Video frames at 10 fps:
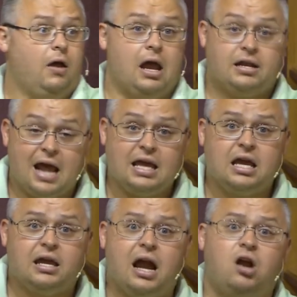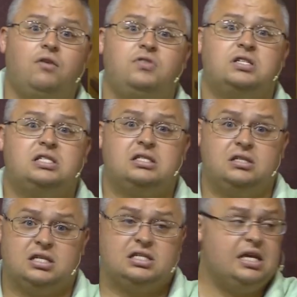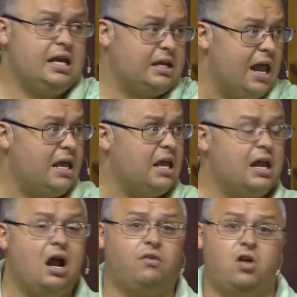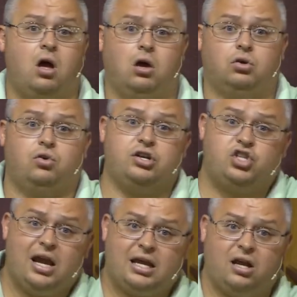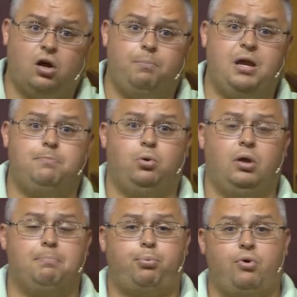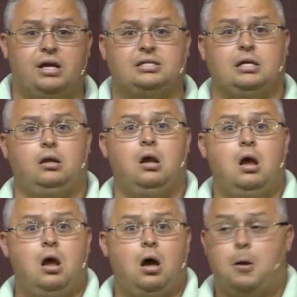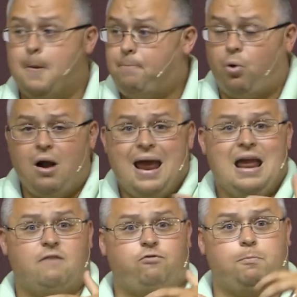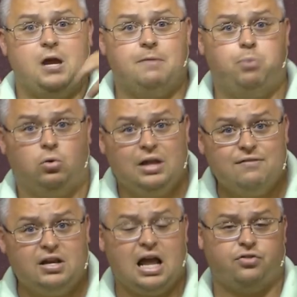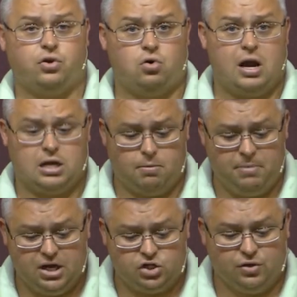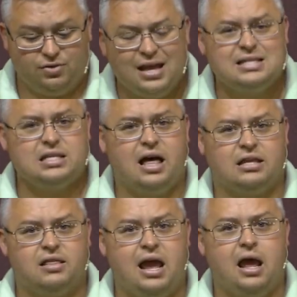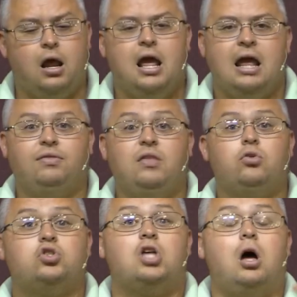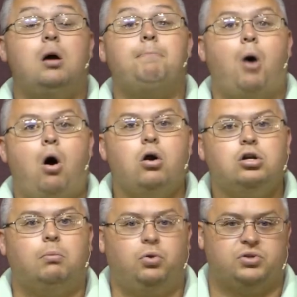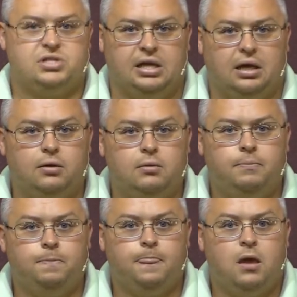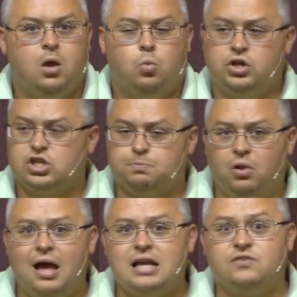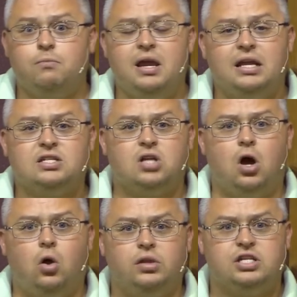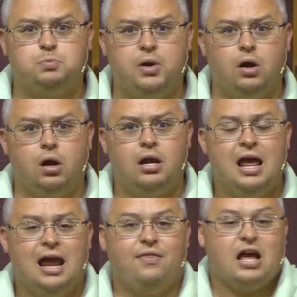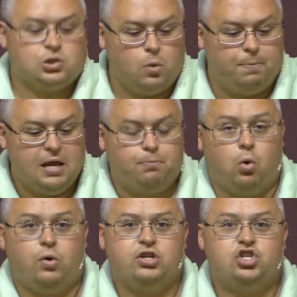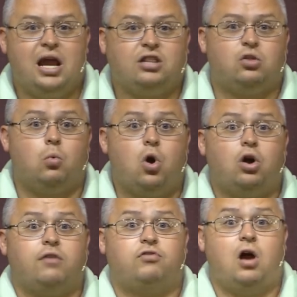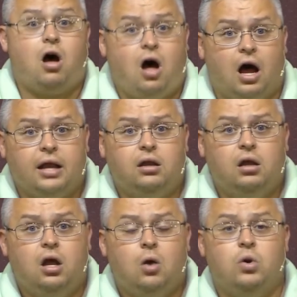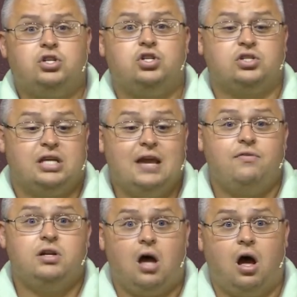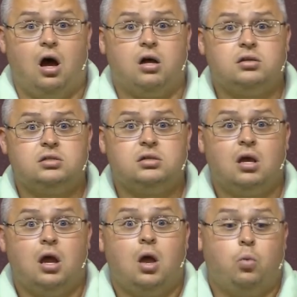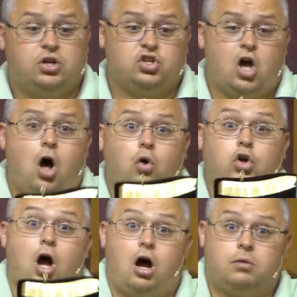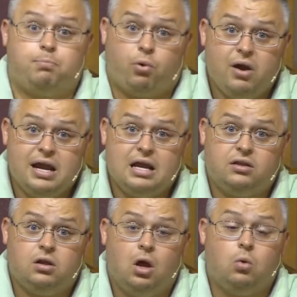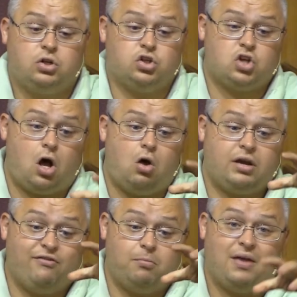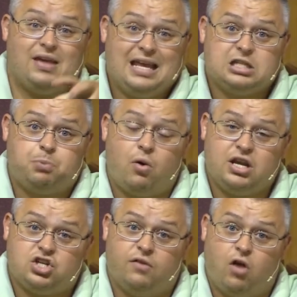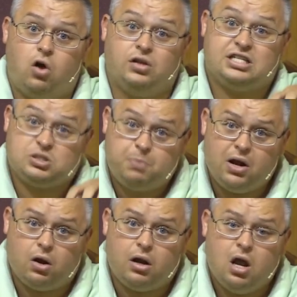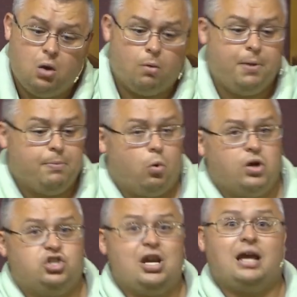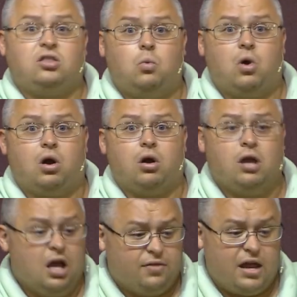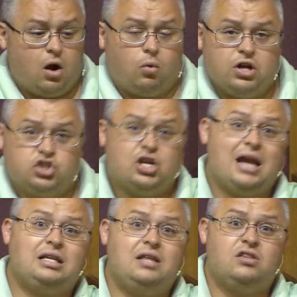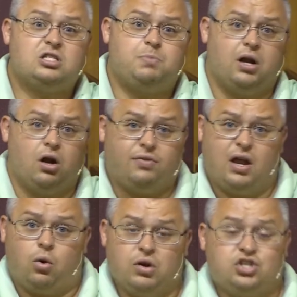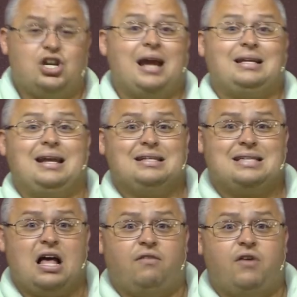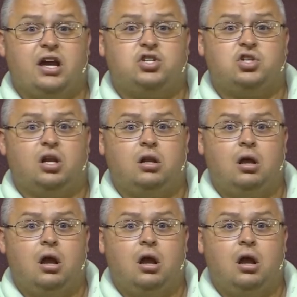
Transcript: taking care of the, the sick, taking care of the hungry, checking on people in prison, uh, praying for people, living out the Great Commission, things like that. And then the unpardonable sin, which is blasphemy against the Holy Spirit. And that's when people reject the Word of God, which is given to us, which is all God breathed. Which is all given by the inspiration of the Holy Spirit. When people reject the Word, they are rejecting the Spirit, they are rejecting salvation,